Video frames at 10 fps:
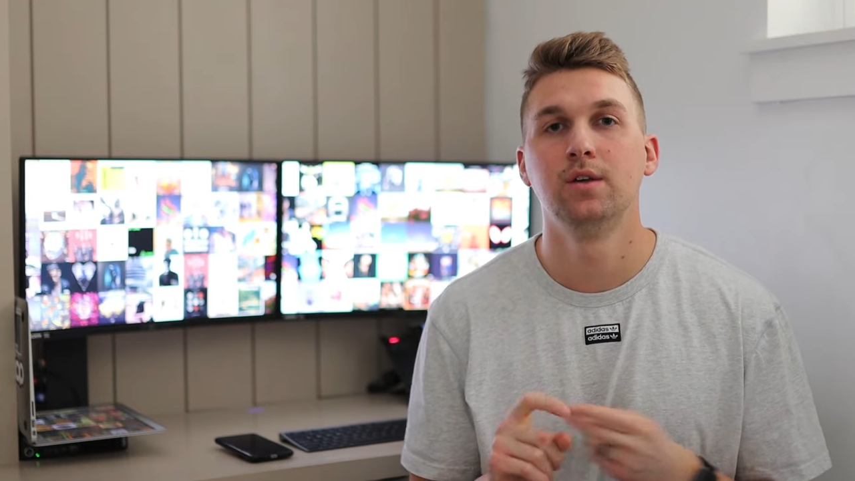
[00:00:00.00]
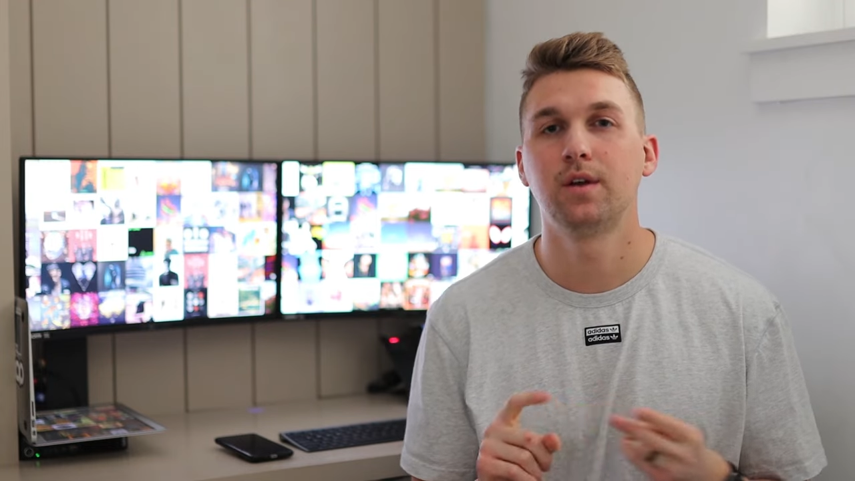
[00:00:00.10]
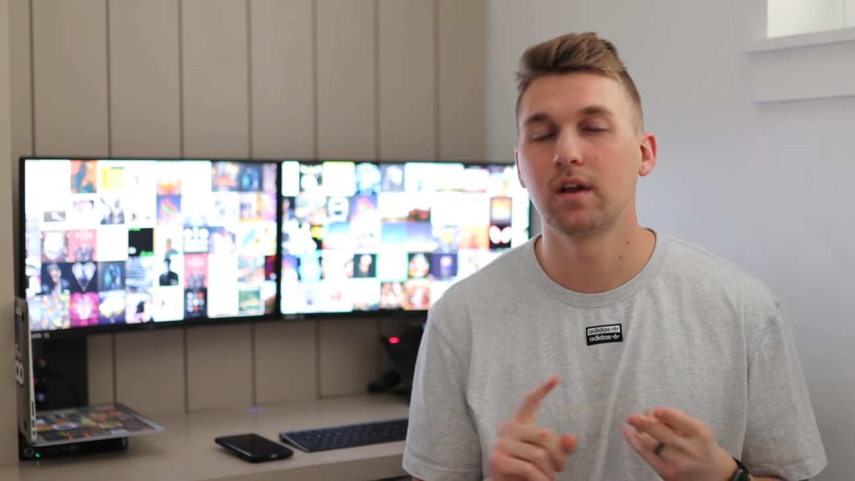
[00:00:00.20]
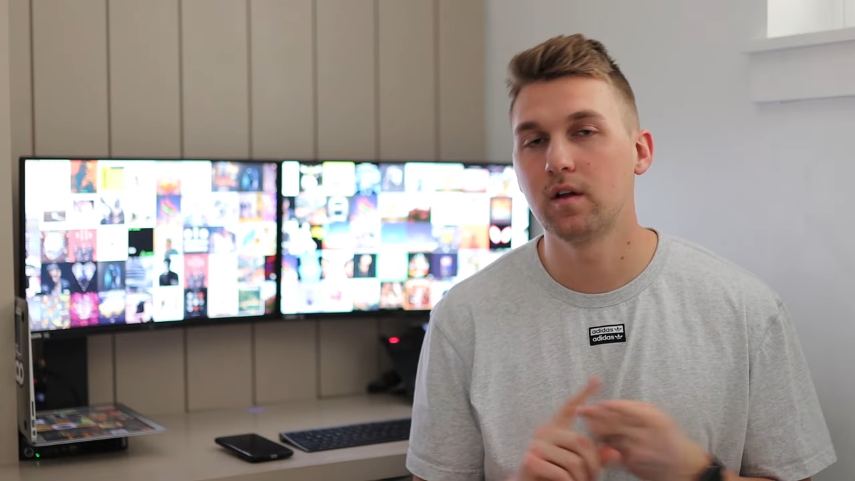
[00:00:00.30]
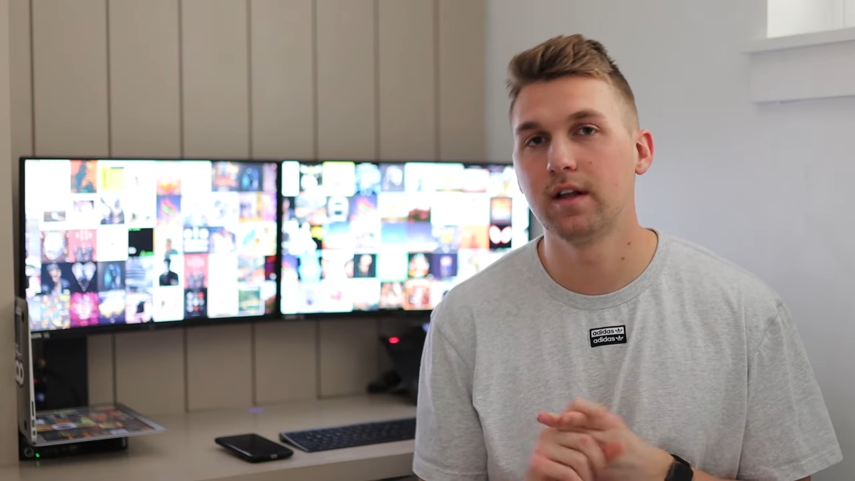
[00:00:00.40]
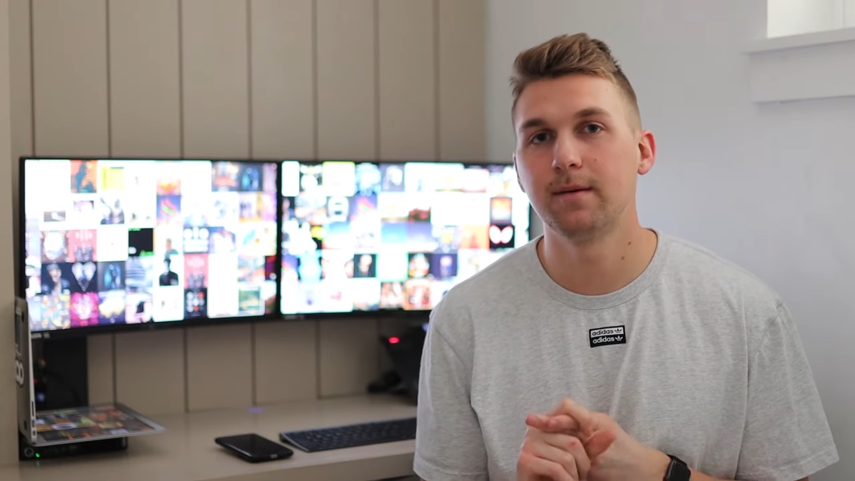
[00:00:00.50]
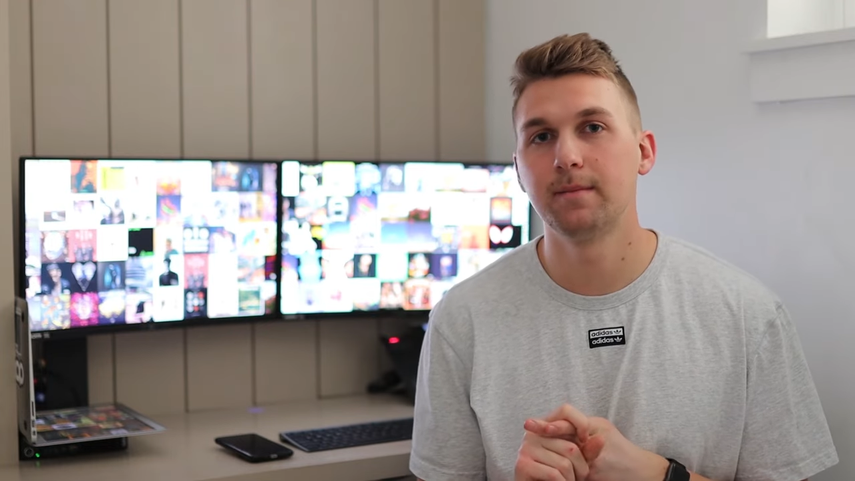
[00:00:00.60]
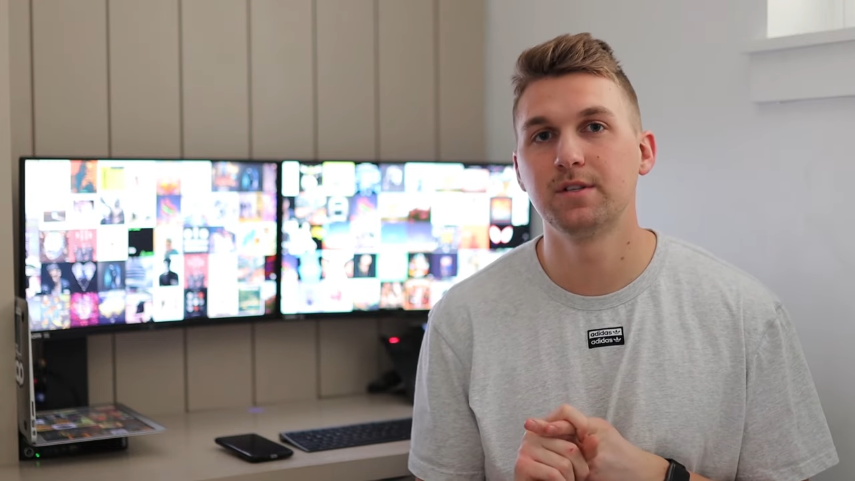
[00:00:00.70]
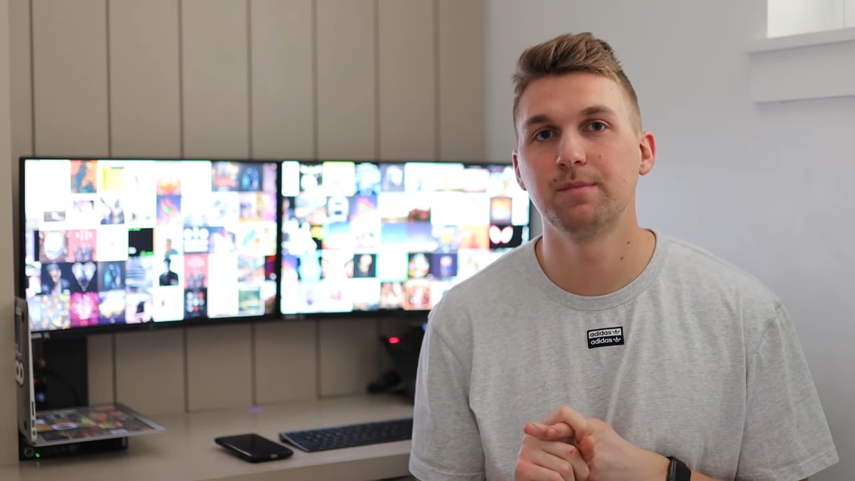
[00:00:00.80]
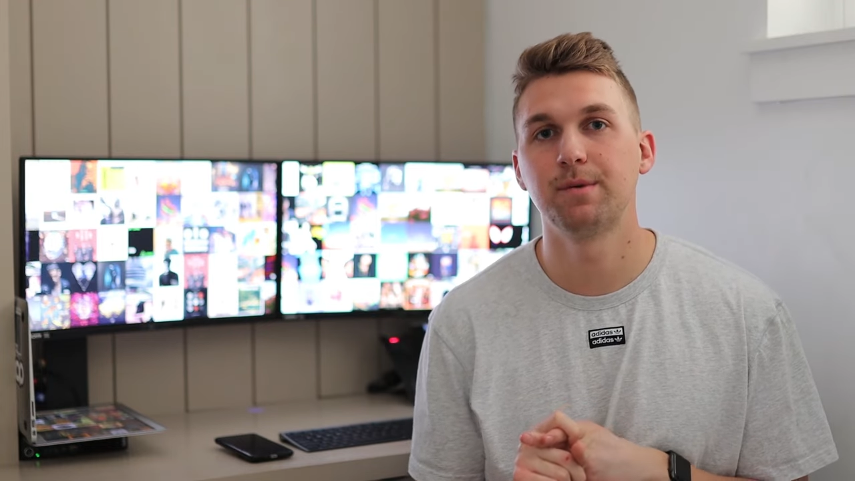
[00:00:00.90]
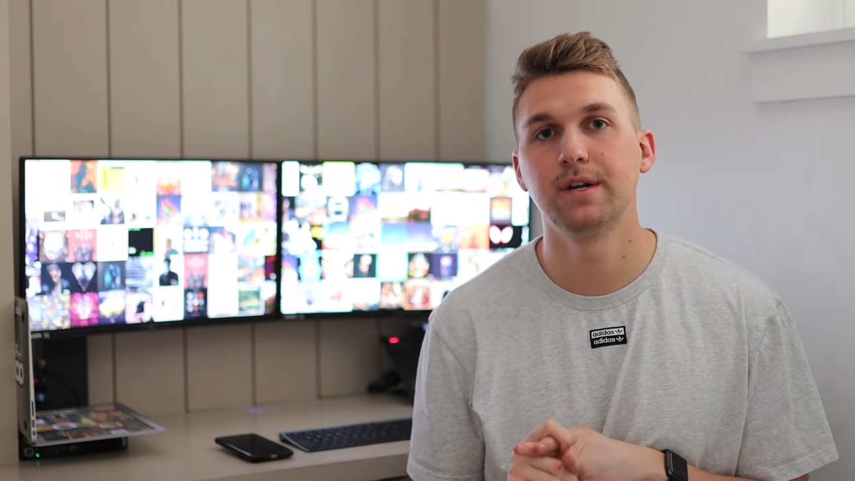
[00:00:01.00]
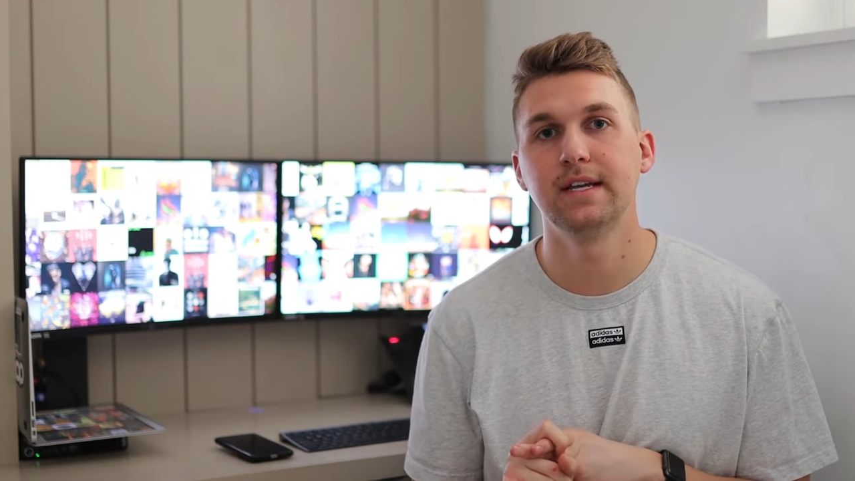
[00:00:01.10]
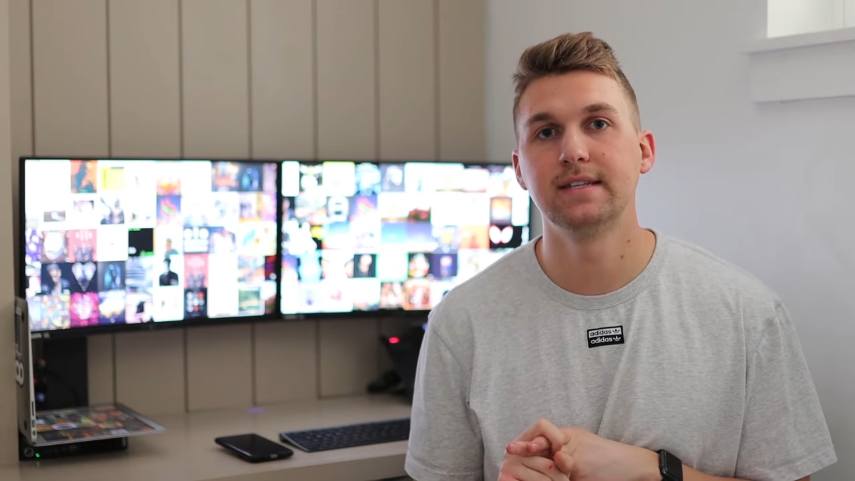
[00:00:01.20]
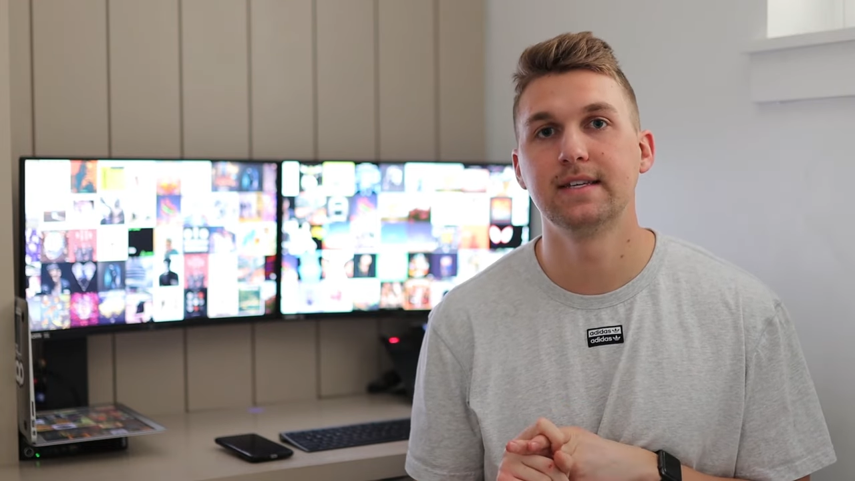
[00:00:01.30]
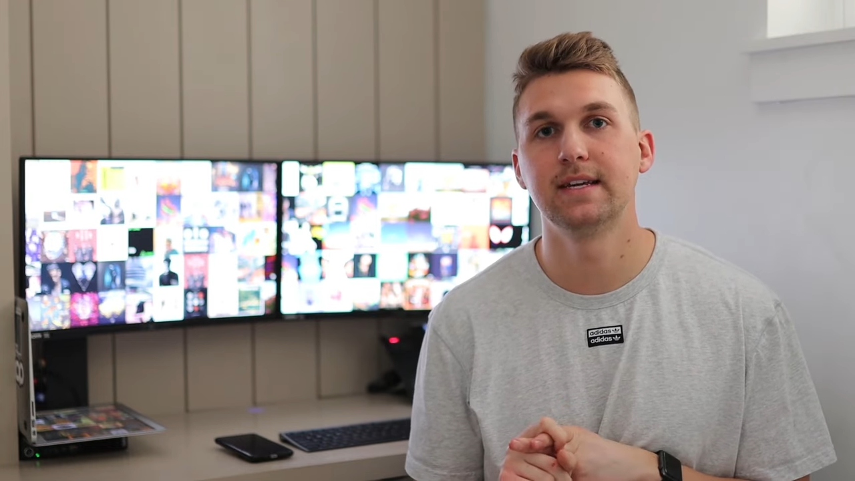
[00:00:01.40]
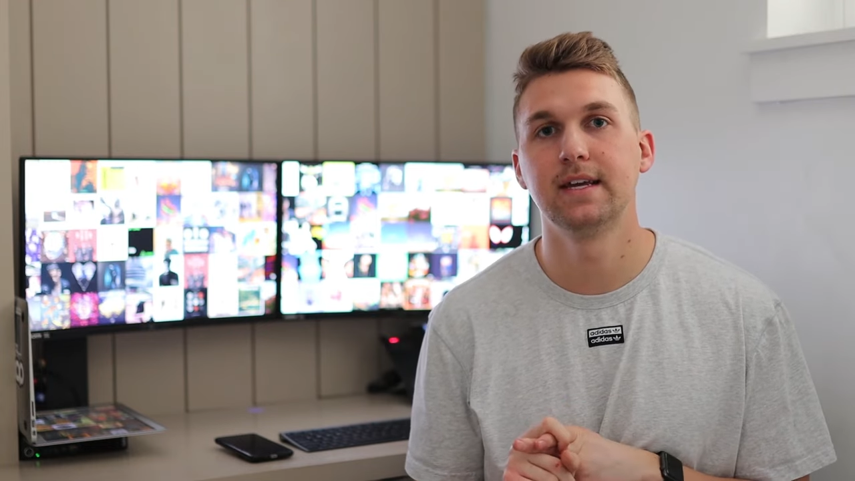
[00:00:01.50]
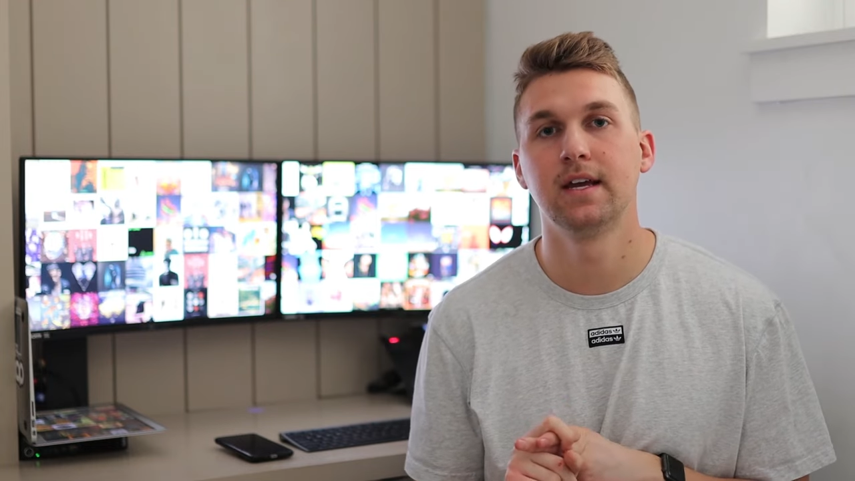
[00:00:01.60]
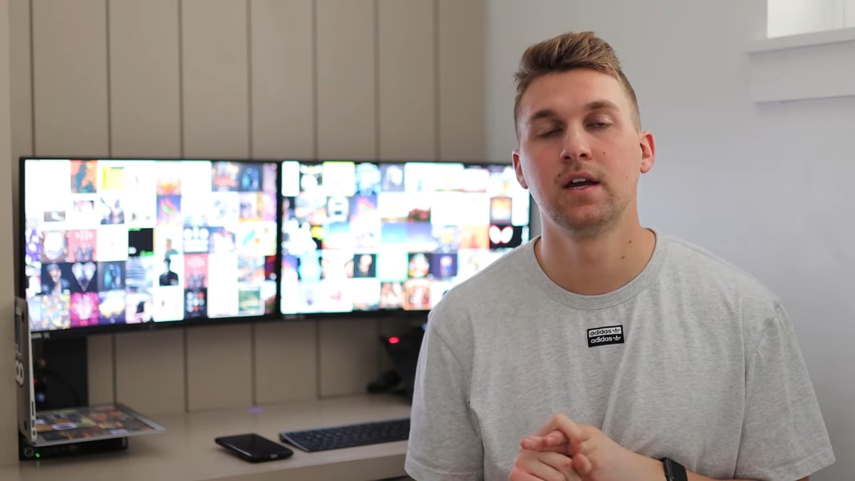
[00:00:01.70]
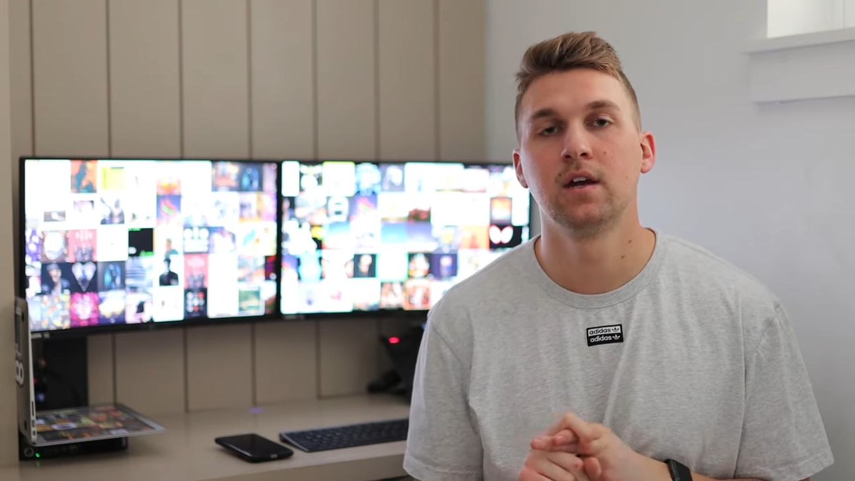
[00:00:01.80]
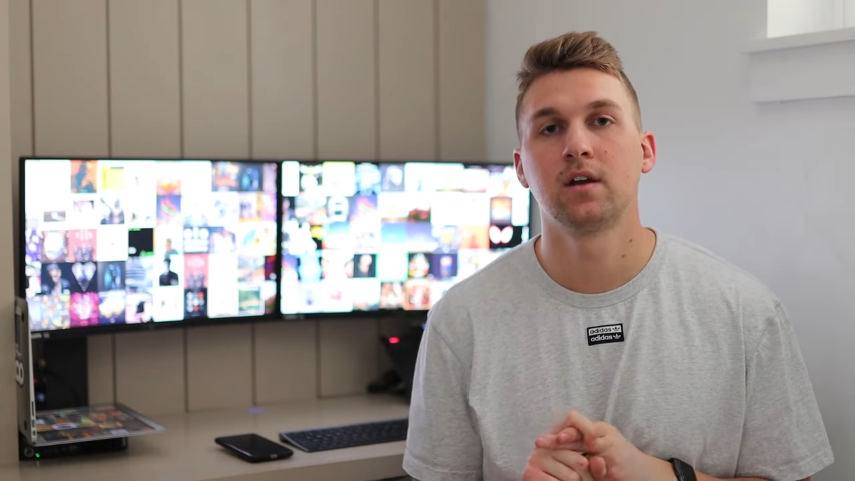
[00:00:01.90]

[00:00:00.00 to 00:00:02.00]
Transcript: You can clean them up super easy